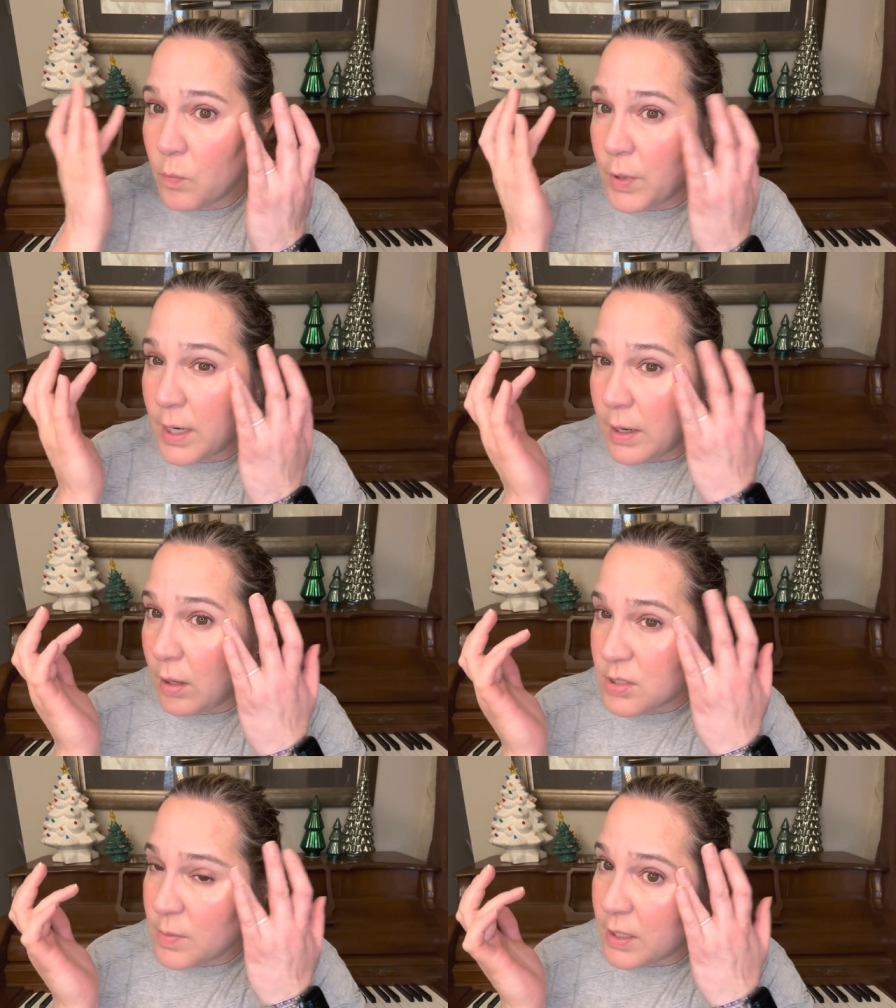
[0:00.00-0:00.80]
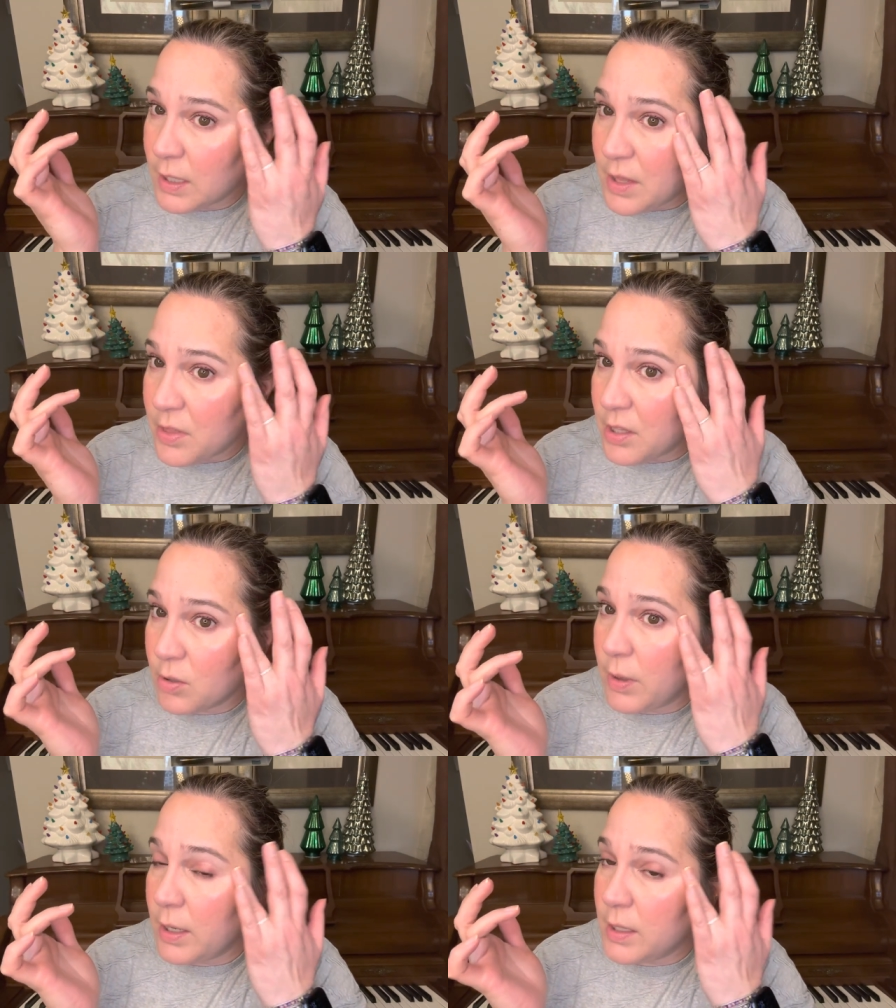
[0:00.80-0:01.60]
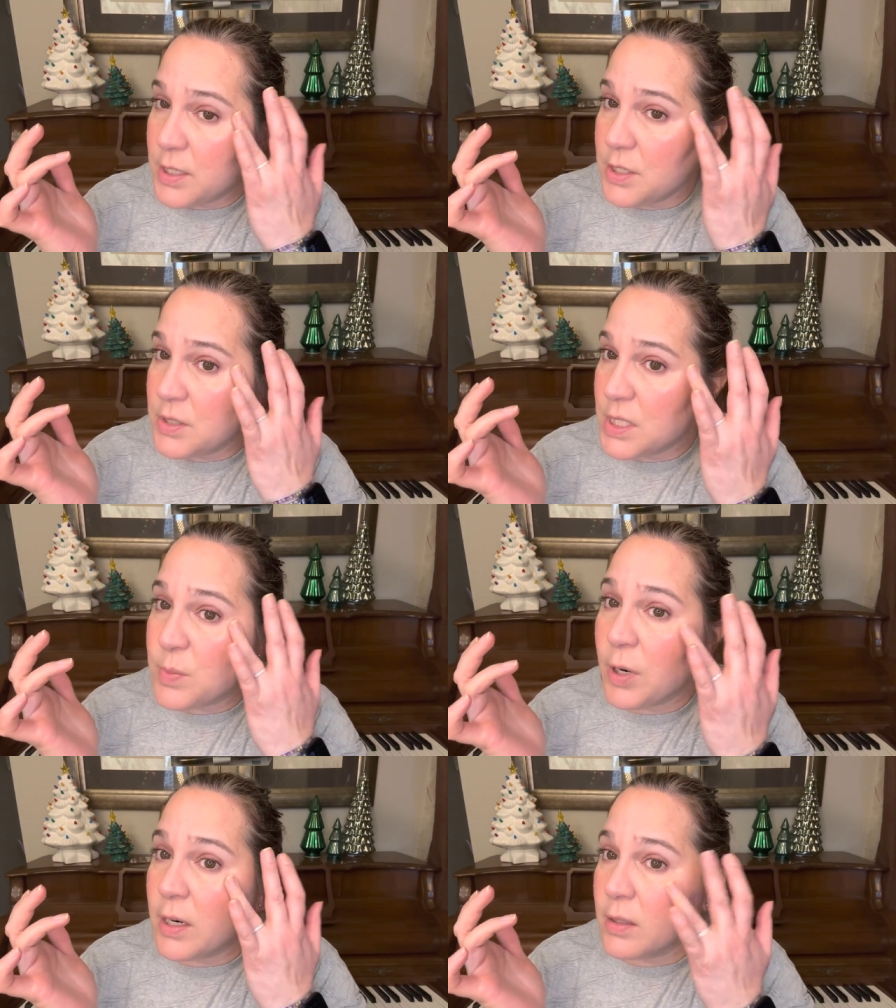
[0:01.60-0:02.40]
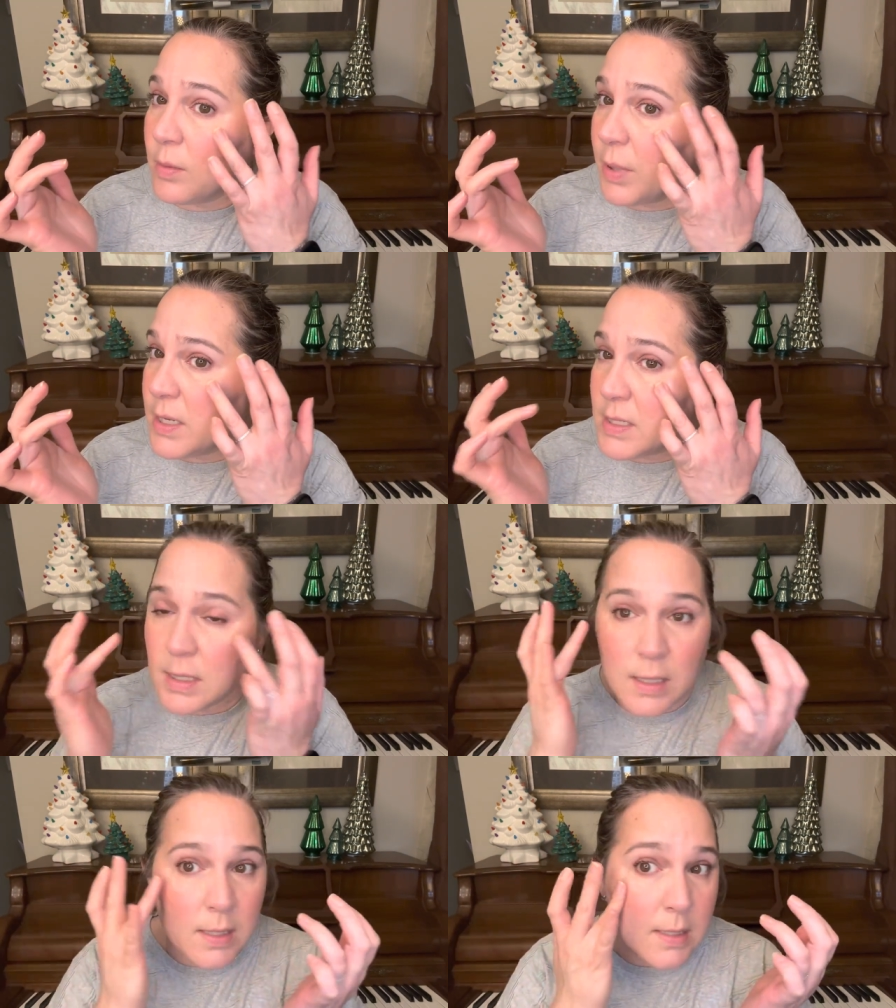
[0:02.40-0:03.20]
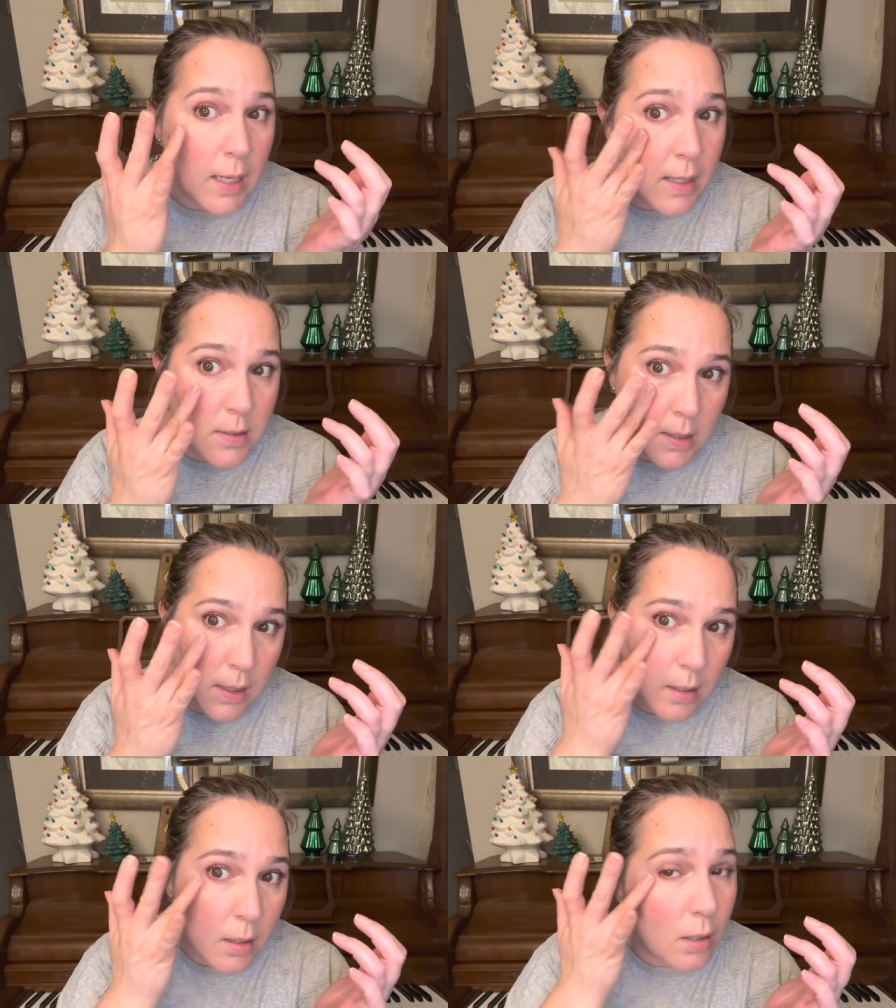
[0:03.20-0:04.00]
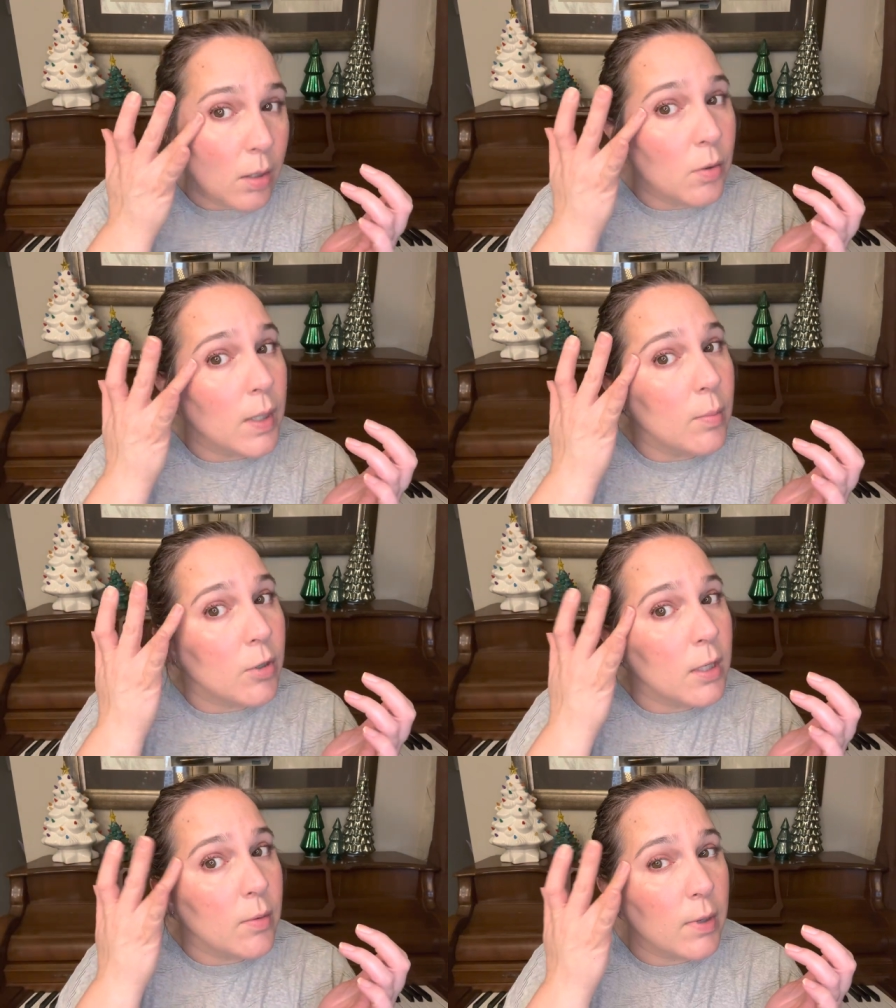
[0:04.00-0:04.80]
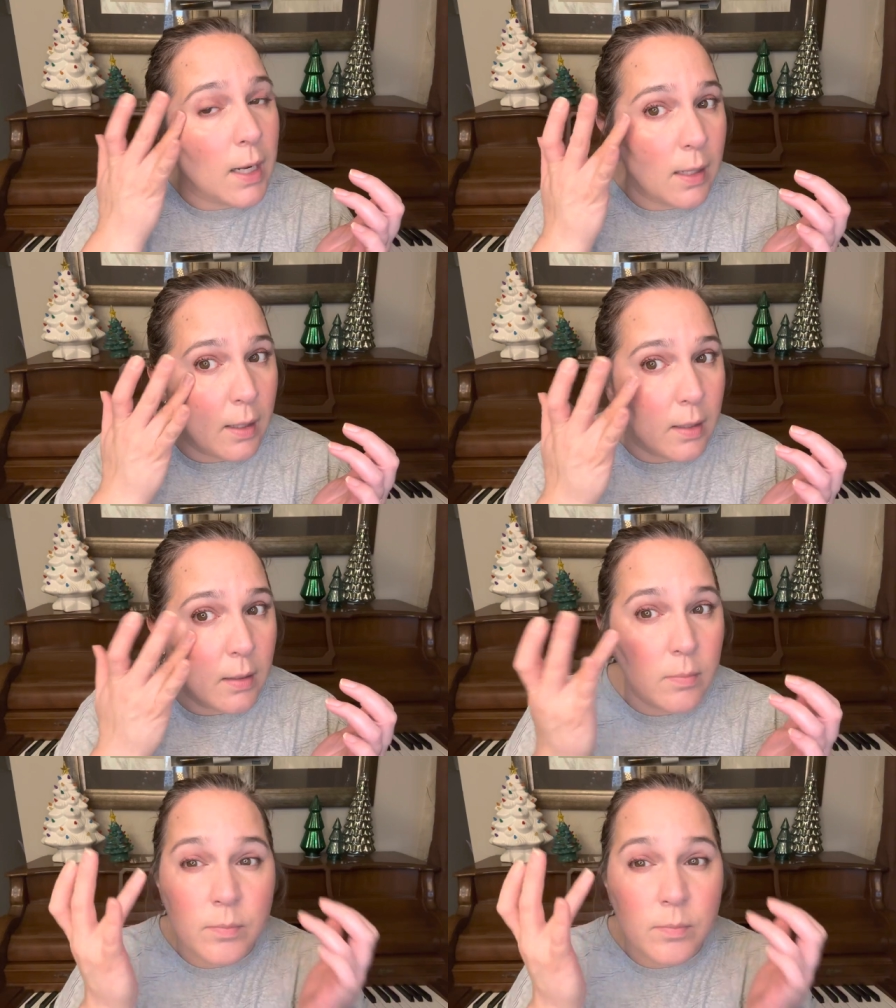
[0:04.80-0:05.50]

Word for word: But ultimately, I think the way I like to use this product the best is as like a cream or liquid highlight.